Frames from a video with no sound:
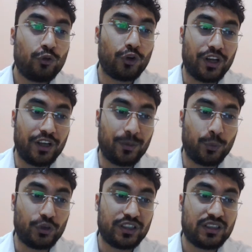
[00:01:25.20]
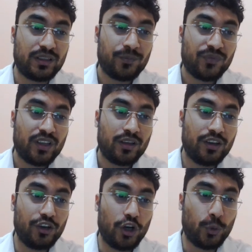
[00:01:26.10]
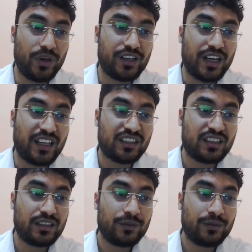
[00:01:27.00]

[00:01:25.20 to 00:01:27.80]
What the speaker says: for airports, railway tracks,